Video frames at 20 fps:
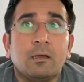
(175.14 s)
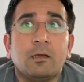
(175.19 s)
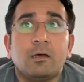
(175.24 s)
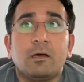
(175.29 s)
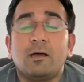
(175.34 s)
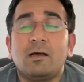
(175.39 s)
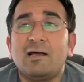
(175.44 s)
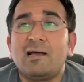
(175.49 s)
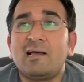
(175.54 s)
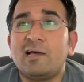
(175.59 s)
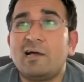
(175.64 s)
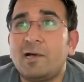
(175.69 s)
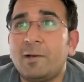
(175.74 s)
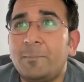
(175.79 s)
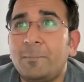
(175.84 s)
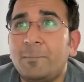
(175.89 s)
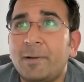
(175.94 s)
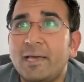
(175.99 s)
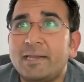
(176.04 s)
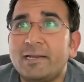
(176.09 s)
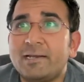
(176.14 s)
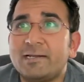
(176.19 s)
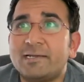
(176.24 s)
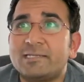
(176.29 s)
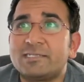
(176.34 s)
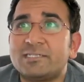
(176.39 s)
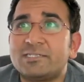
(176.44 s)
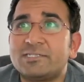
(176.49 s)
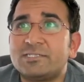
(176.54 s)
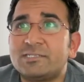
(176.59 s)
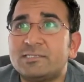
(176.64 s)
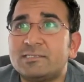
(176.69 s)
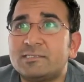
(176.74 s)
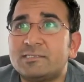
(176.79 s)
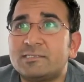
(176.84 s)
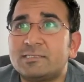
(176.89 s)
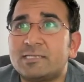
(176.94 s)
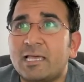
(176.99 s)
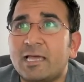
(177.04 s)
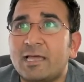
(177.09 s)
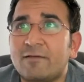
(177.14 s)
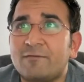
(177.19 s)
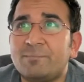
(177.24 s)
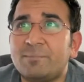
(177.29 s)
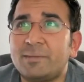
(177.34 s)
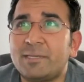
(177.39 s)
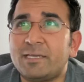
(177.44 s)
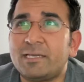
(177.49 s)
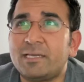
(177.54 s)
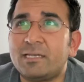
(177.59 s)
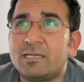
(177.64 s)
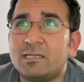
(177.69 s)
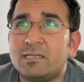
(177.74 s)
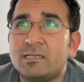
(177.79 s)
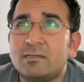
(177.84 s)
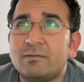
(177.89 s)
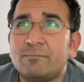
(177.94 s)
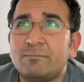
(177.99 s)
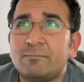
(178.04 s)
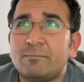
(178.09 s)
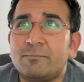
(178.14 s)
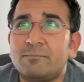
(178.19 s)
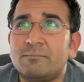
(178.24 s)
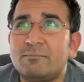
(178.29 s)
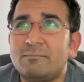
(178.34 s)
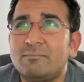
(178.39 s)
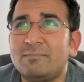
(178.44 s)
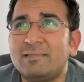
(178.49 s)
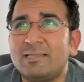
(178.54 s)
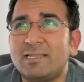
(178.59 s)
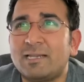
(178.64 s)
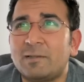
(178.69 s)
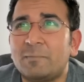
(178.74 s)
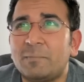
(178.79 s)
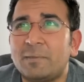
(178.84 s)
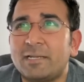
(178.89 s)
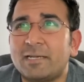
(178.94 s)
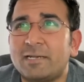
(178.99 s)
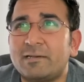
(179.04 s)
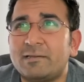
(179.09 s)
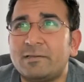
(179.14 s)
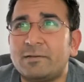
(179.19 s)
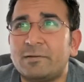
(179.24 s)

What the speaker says: Umpiring decisions have been a little bit,